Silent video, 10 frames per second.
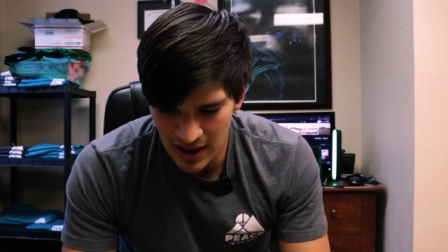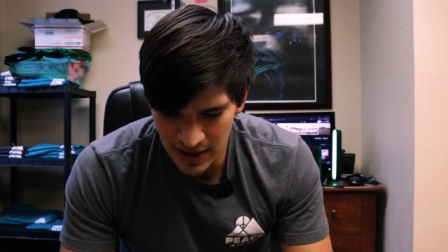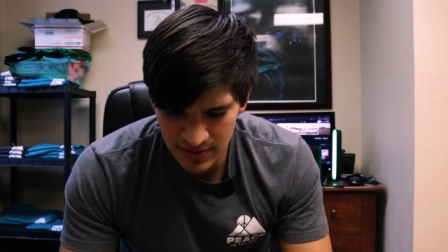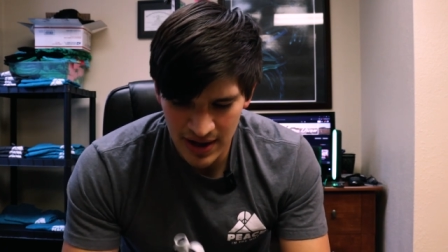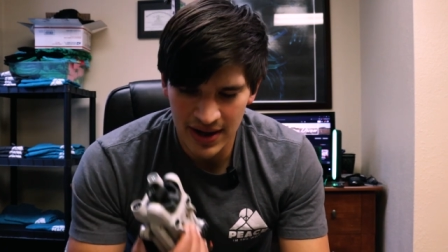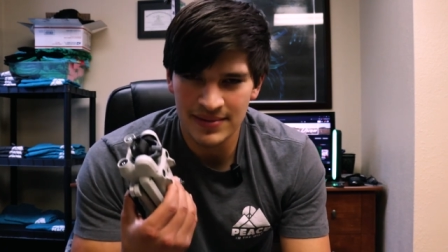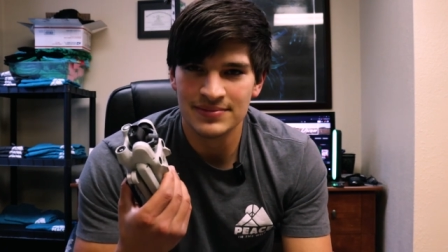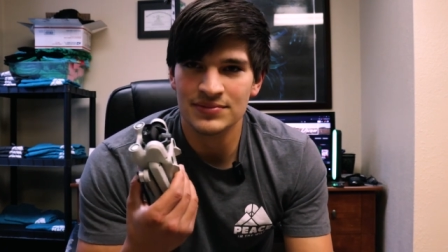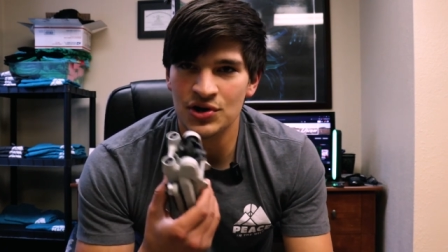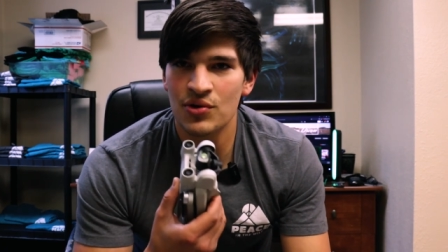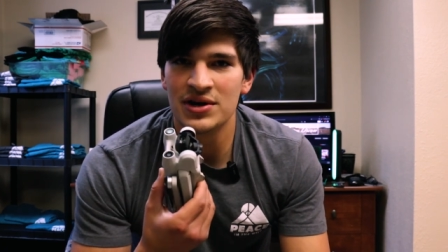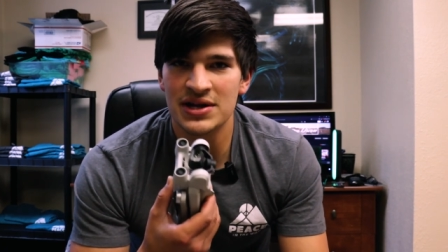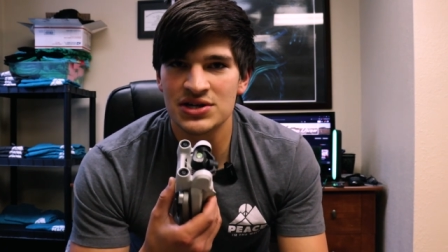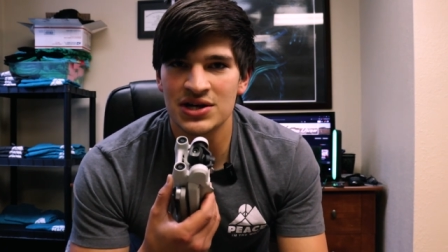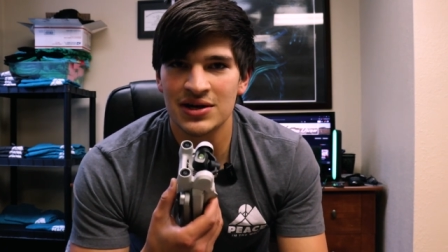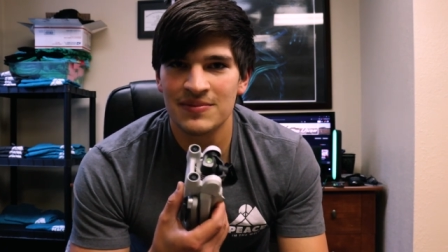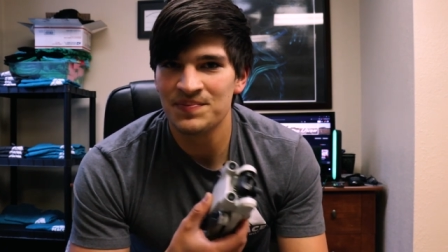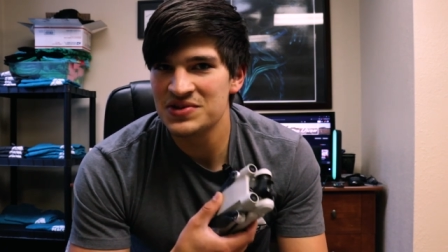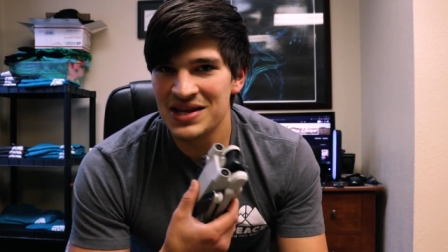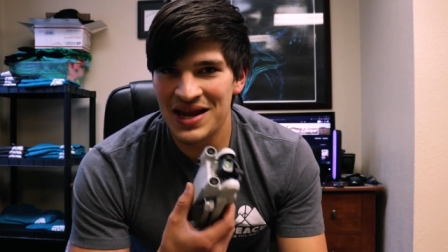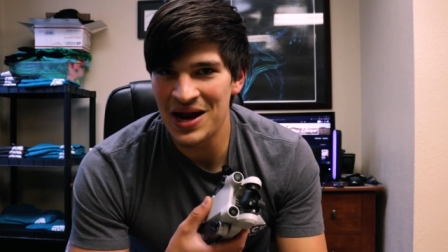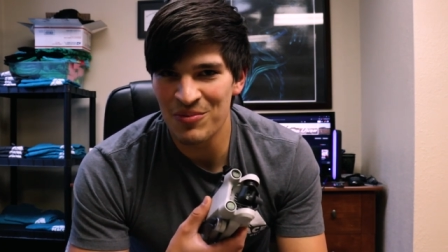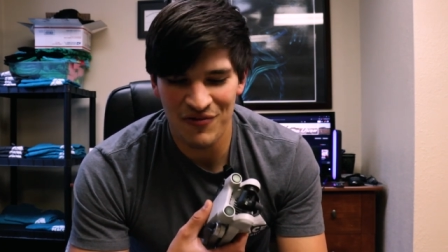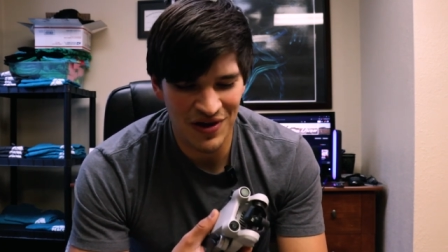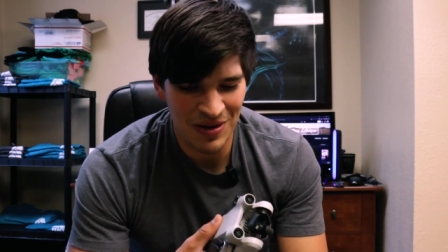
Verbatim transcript: a great new addition to the camera